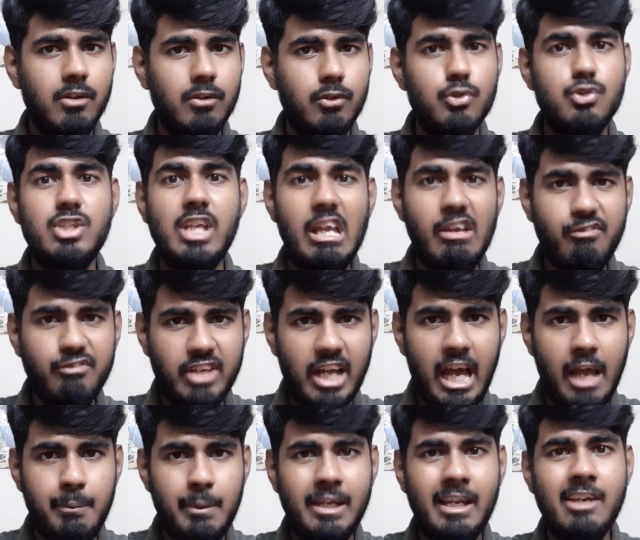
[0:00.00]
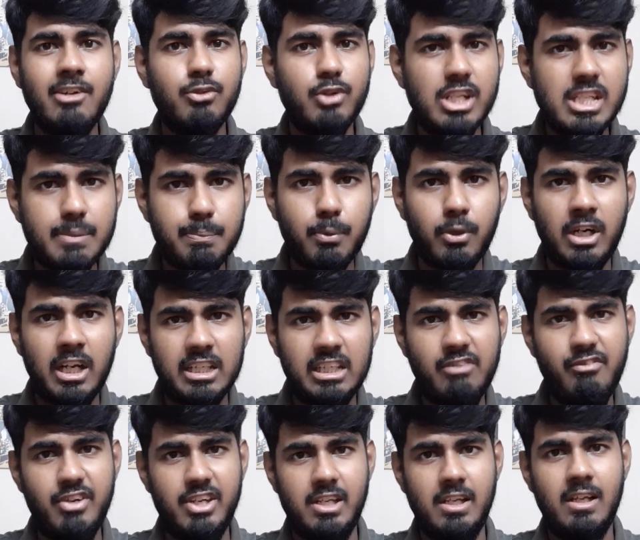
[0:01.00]
to save time and increase
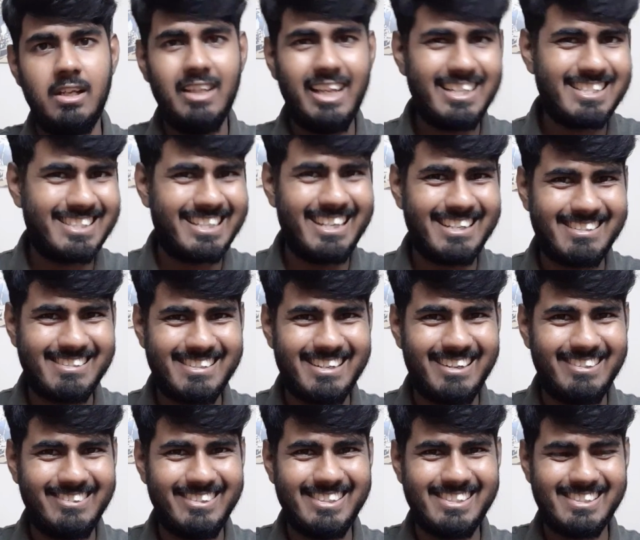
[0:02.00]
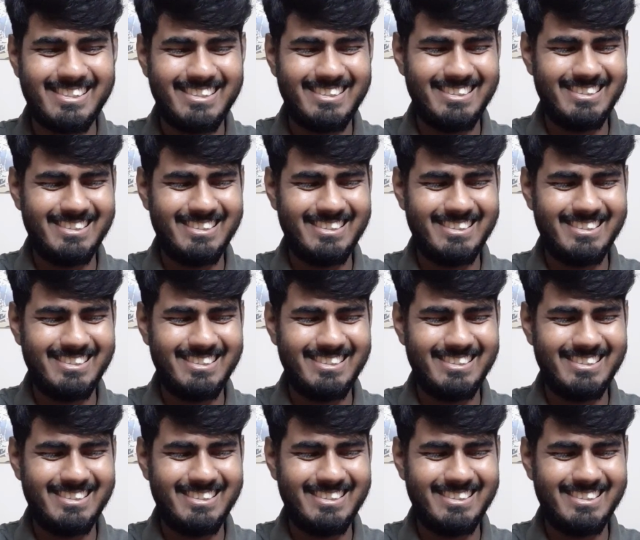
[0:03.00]
productivity. Let's get started.